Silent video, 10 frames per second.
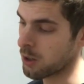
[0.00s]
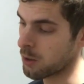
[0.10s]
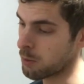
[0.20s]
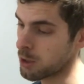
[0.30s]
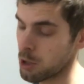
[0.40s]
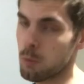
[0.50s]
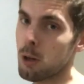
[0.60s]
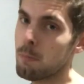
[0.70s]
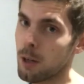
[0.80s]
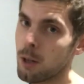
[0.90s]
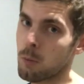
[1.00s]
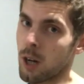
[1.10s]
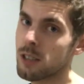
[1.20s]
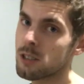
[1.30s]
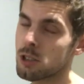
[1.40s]
we don't want to buy
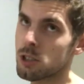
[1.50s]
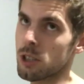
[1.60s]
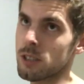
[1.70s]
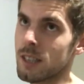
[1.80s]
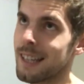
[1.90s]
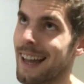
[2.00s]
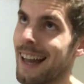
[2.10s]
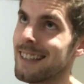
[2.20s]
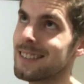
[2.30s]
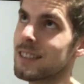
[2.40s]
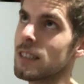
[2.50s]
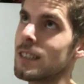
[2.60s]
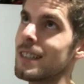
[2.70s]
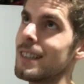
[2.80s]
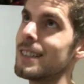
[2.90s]
one just in case
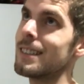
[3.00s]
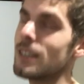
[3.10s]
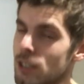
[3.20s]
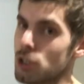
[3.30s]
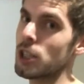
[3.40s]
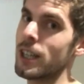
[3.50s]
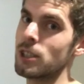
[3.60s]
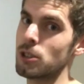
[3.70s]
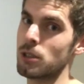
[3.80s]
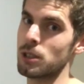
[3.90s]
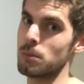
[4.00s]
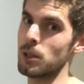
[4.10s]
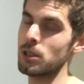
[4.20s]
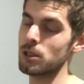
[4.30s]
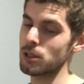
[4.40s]
it does change at
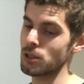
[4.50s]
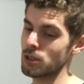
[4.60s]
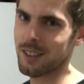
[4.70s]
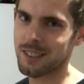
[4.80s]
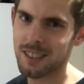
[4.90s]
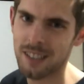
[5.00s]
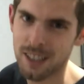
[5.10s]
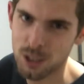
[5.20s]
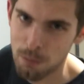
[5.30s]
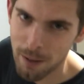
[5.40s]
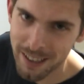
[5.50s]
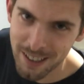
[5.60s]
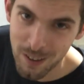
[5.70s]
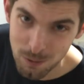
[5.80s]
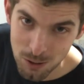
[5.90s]
Christmas, just in case you're making
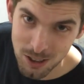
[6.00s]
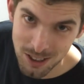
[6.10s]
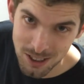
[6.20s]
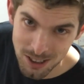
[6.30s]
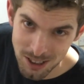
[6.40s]
notes.